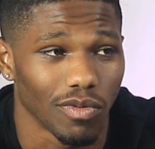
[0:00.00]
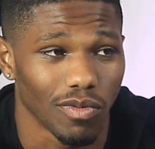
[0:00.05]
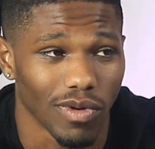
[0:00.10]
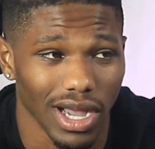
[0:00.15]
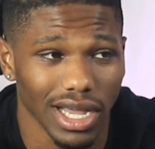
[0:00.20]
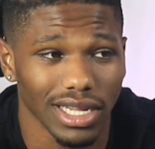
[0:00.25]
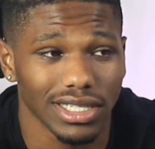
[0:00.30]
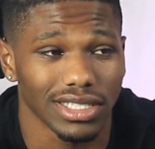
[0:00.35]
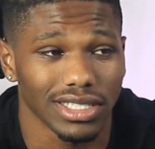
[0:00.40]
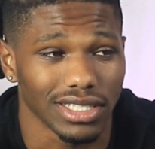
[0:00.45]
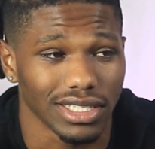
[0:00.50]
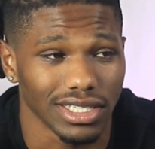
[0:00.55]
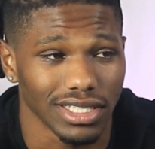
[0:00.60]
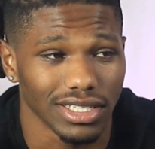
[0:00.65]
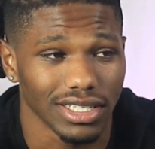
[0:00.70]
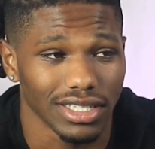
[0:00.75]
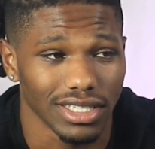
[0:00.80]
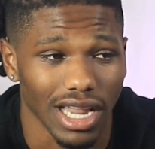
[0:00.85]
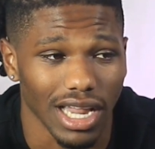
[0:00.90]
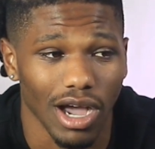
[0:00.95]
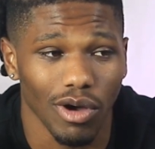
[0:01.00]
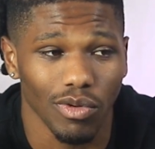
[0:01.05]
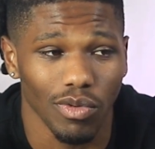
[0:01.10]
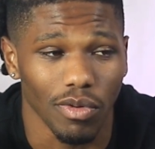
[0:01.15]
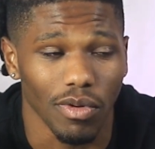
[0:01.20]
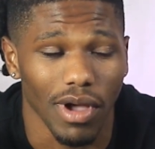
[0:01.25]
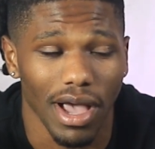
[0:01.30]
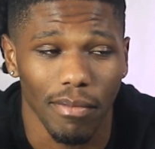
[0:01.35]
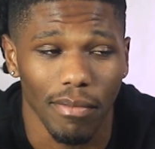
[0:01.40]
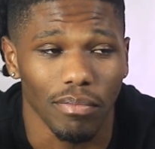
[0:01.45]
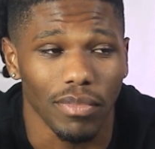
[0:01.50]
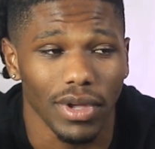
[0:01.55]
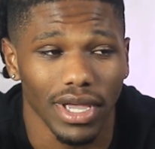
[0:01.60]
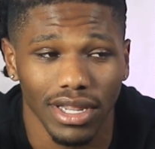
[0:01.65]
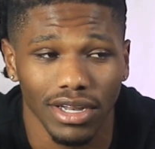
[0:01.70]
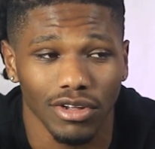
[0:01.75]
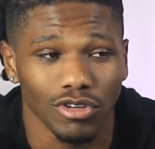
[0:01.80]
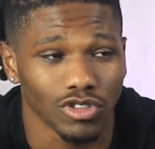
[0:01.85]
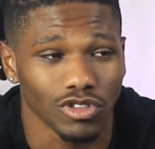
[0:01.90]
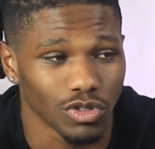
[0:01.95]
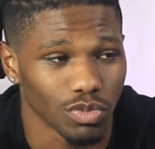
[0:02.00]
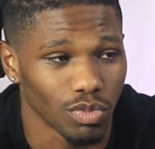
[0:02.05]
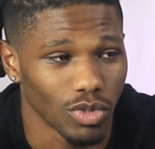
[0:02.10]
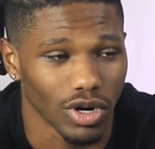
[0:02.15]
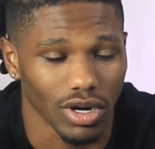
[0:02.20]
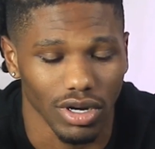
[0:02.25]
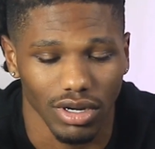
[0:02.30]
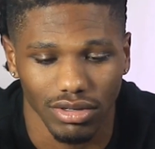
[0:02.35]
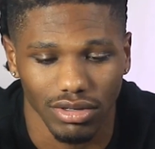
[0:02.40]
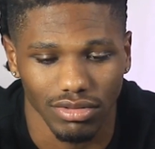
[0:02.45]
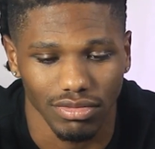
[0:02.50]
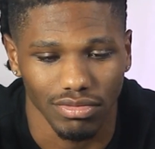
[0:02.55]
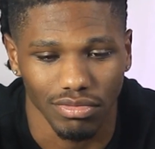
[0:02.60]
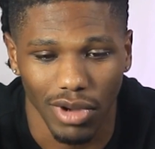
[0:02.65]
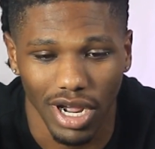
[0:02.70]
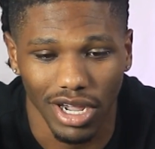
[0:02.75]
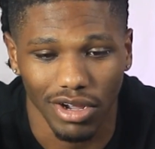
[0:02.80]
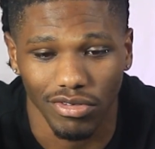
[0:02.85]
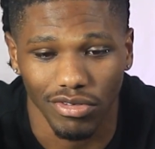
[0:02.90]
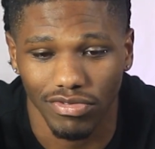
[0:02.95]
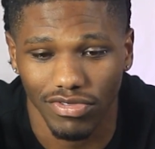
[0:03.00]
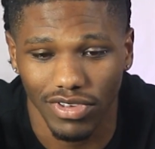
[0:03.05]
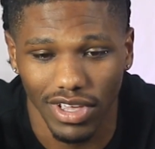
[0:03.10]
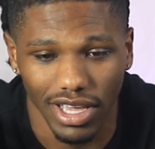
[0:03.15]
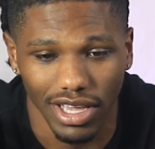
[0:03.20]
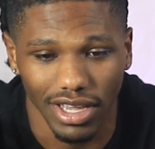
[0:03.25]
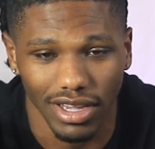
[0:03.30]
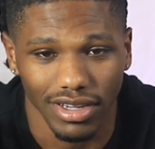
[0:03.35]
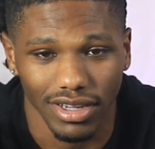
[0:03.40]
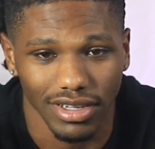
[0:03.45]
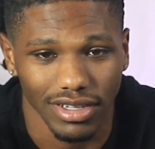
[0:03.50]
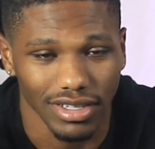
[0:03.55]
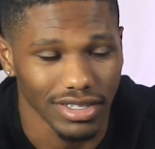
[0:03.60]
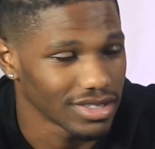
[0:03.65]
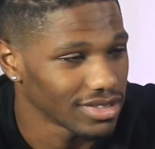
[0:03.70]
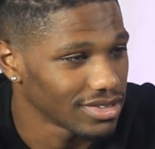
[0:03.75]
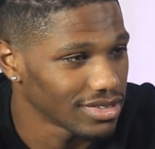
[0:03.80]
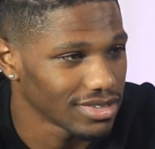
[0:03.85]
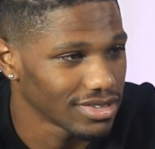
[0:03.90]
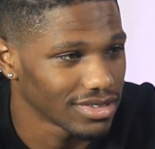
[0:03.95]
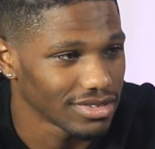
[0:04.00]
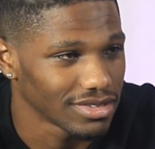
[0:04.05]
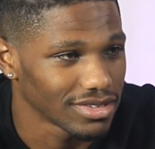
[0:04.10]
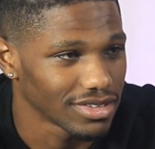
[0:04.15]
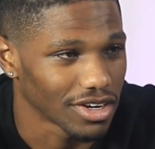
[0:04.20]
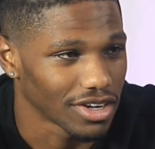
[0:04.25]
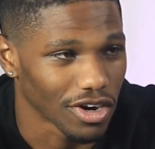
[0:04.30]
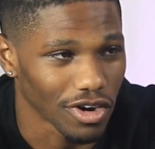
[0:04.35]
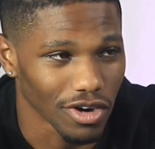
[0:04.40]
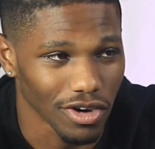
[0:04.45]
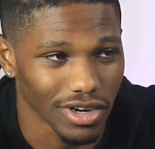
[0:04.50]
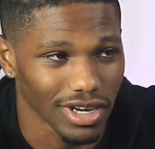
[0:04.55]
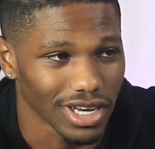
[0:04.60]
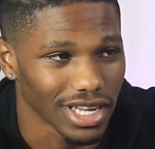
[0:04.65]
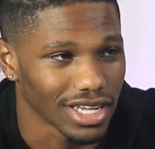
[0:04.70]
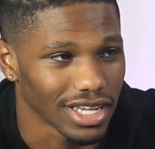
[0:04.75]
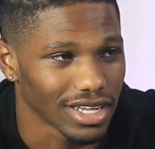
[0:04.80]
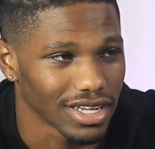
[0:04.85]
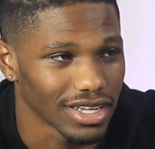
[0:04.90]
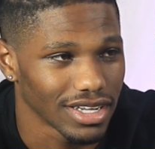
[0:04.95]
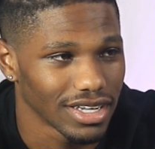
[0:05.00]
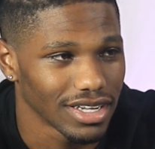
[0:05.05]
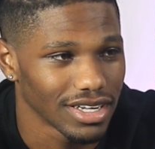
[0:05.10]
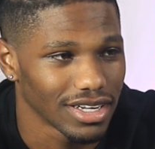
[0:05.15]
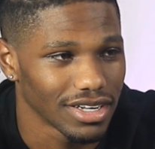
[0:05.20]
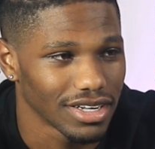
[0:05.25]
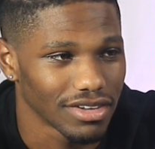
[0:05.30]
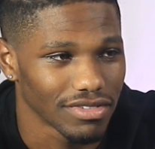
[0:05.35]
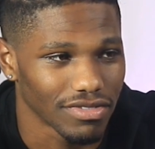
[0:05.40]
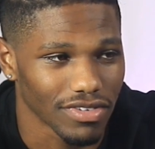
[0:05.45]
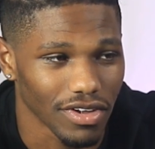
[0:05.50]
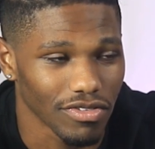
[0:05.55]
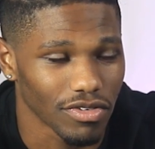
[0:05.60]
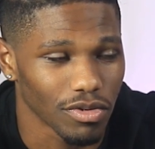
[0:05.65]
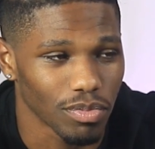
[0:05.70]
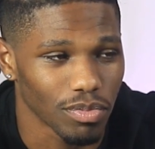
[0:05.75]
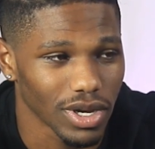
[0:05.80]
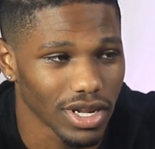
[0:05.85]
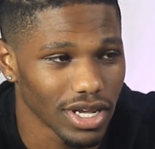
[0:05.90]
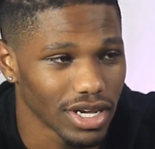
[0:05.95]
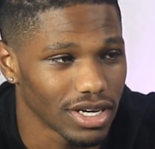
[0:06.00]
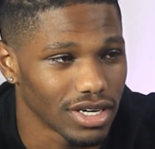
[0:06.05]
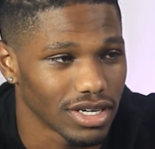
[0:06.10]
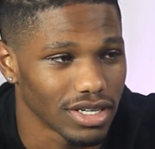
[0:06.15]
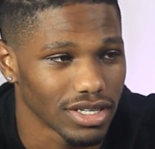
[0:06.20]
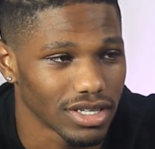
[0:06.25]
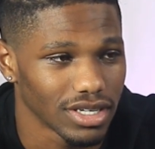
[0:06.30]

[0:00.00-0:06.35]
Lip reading: Watching it. I been on sport. Michael Vick, early. Favorite player.